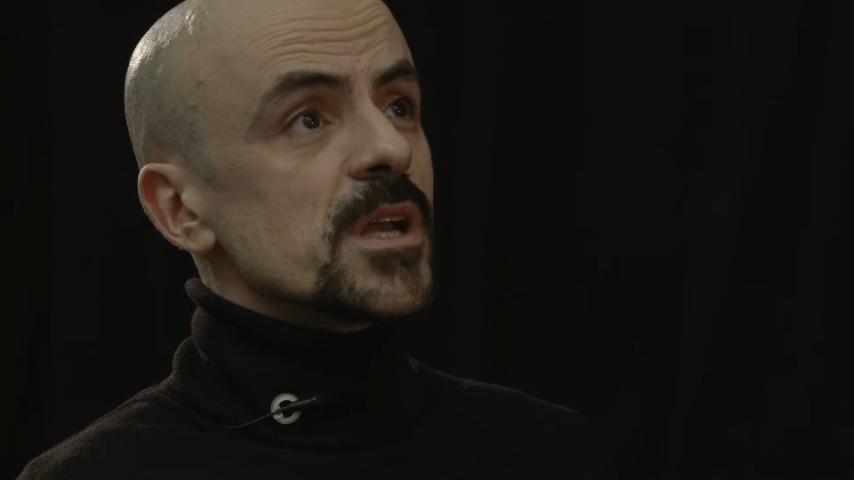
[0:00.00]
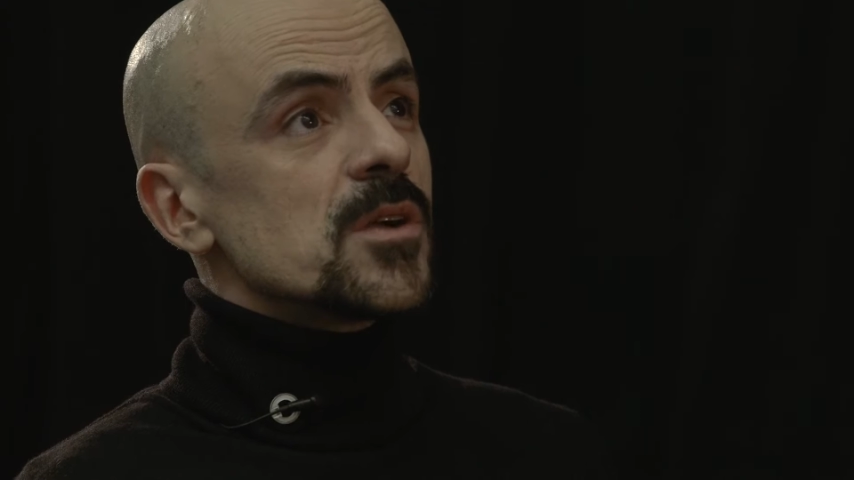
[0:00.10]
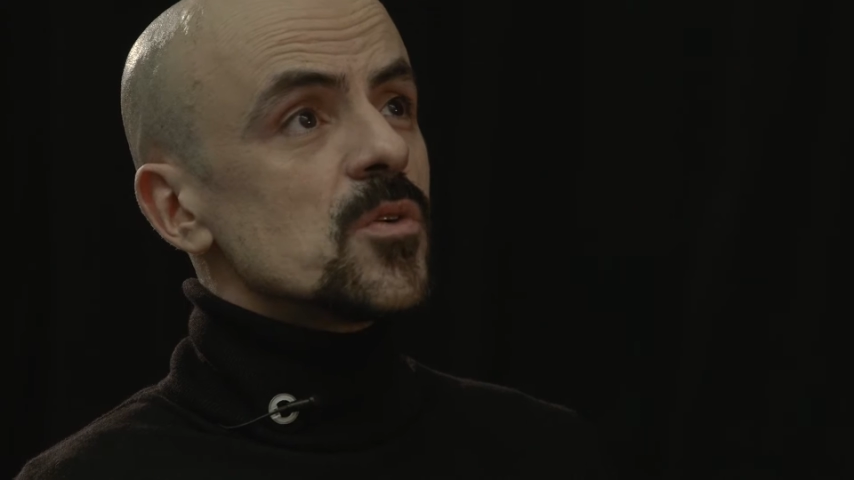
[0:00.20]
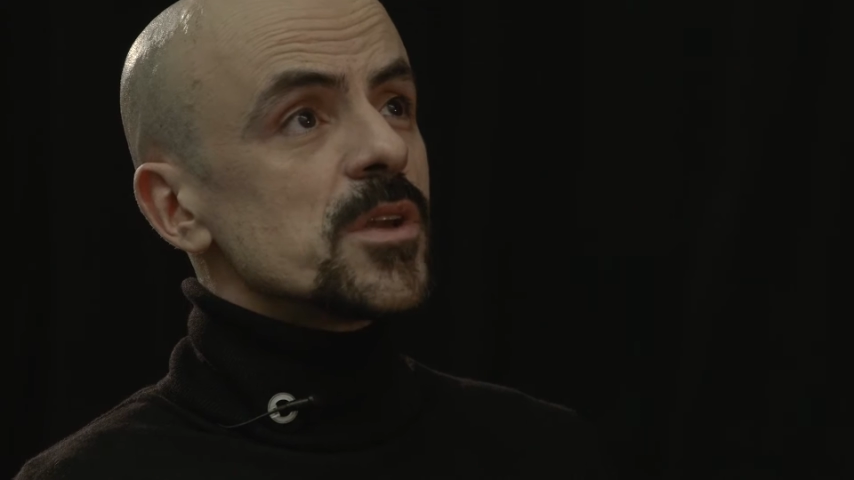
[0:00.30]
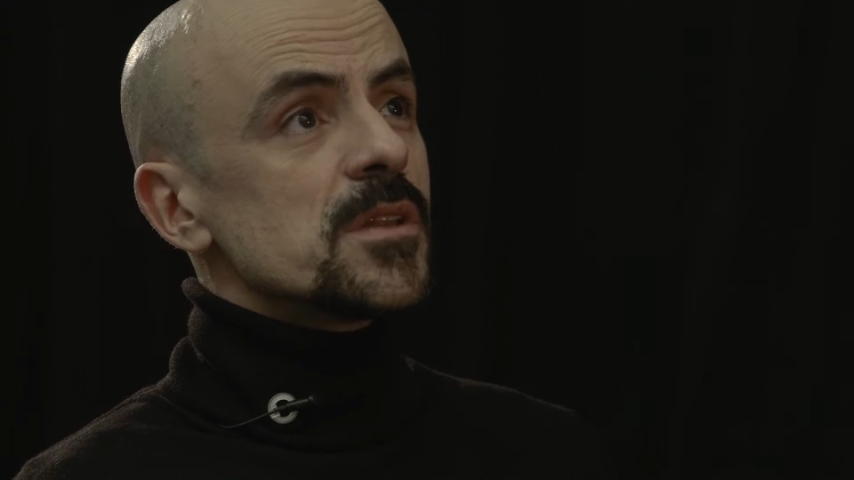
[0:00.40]

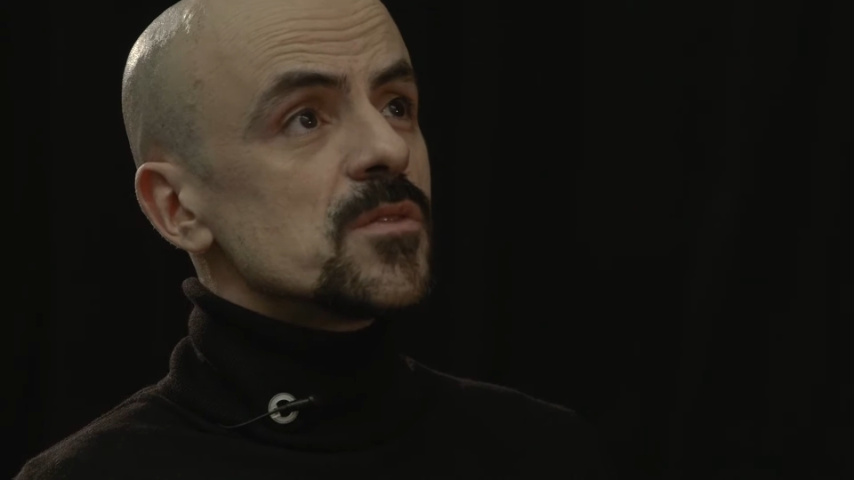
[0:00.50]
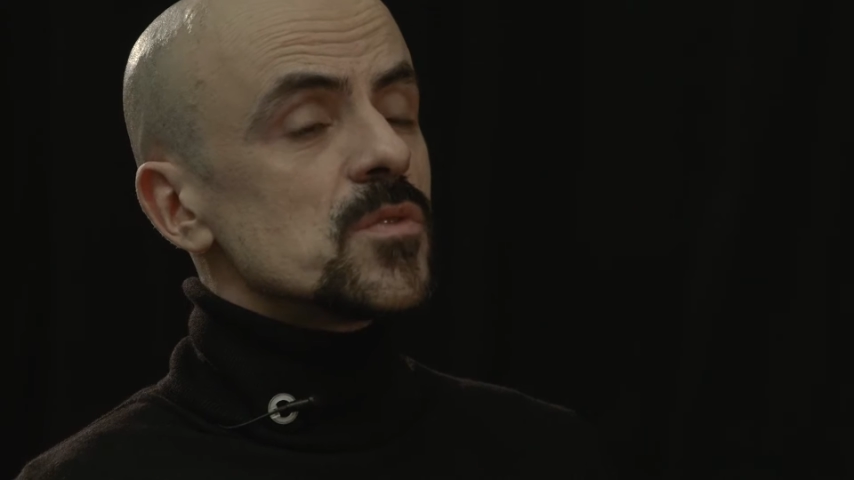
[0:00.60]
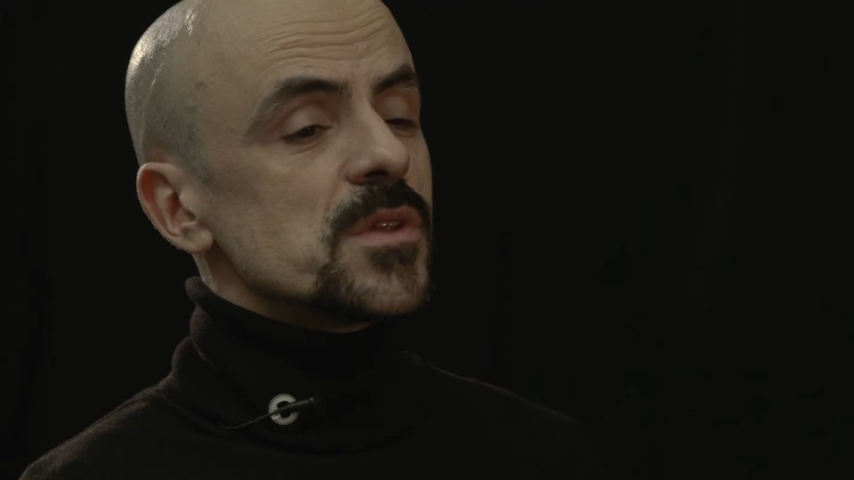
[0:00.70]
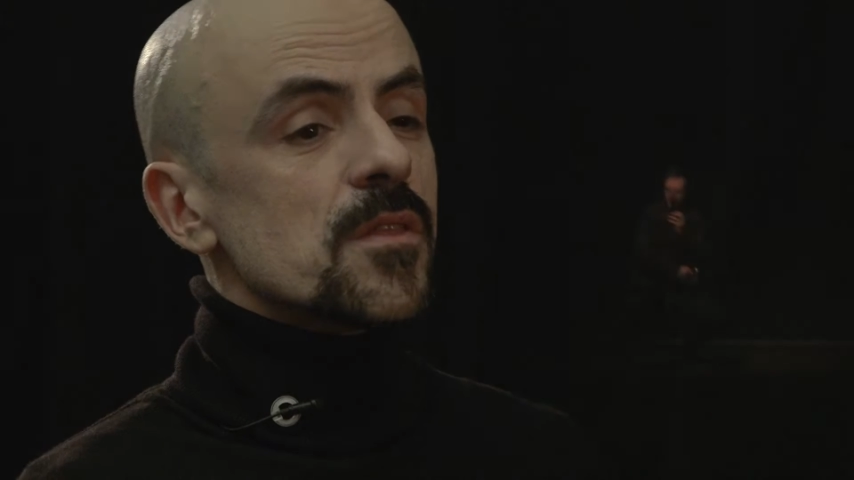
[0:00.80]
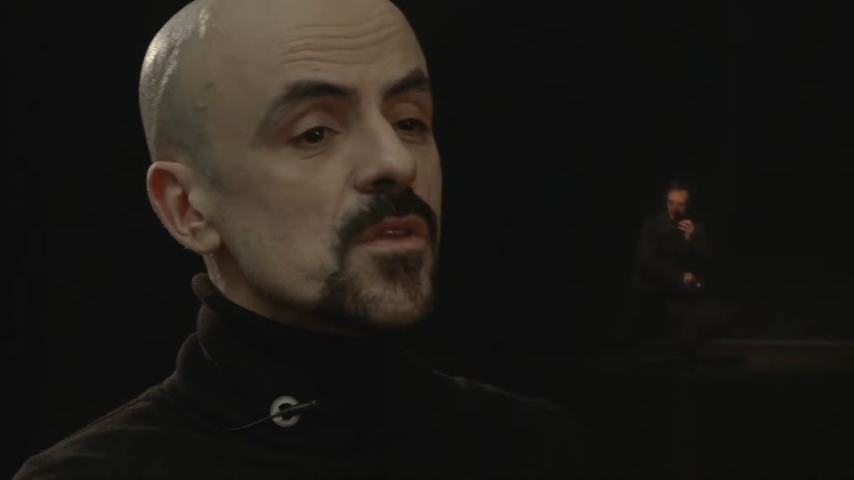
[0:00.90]
going into
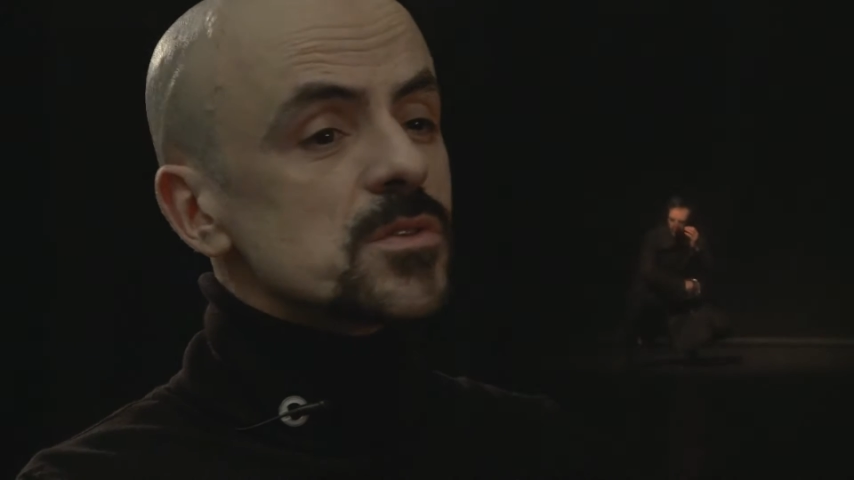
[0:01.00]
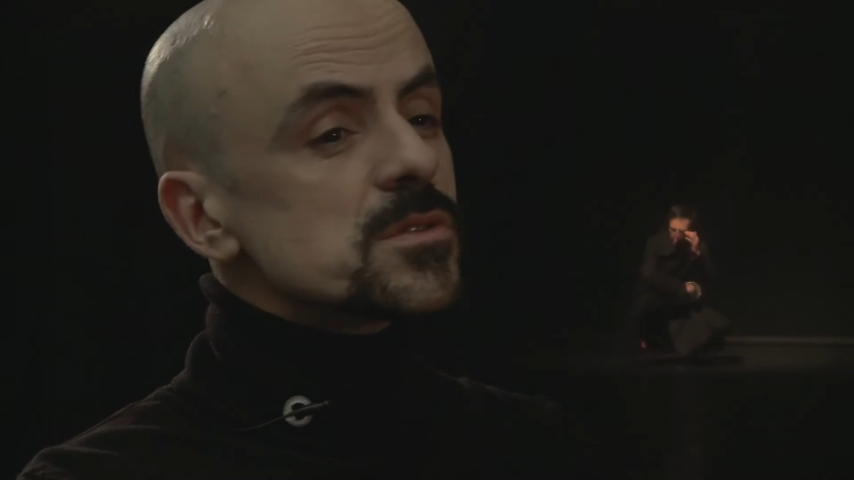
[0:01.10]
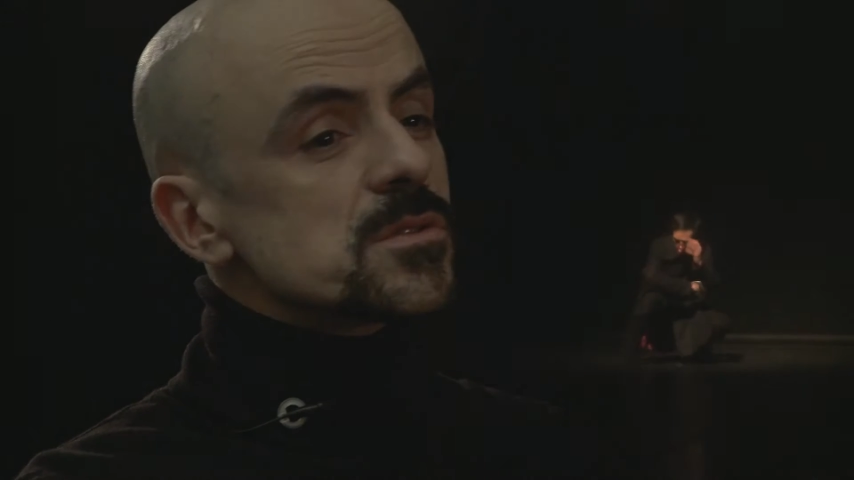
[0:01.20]
the thoughts